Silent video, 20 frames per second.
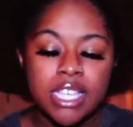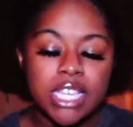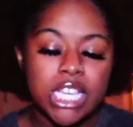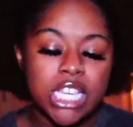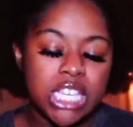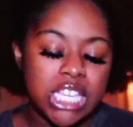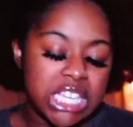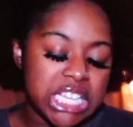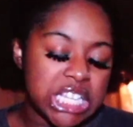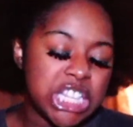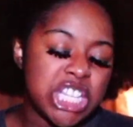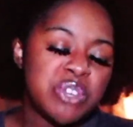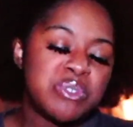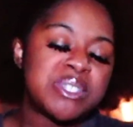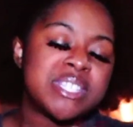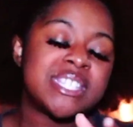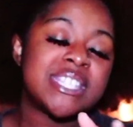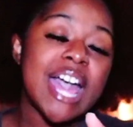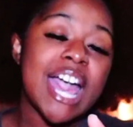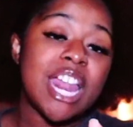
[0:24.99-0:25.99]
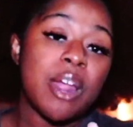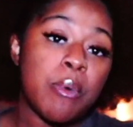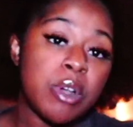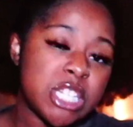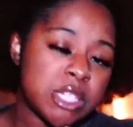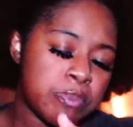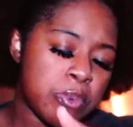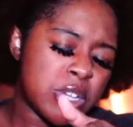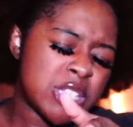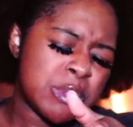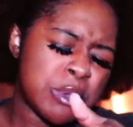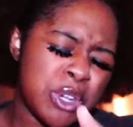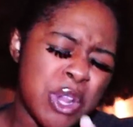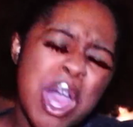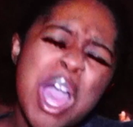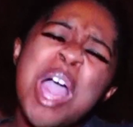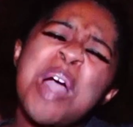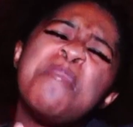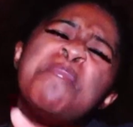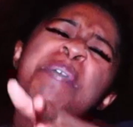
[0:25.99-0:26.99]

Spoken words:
you lose sight of what you're supposed to be doing.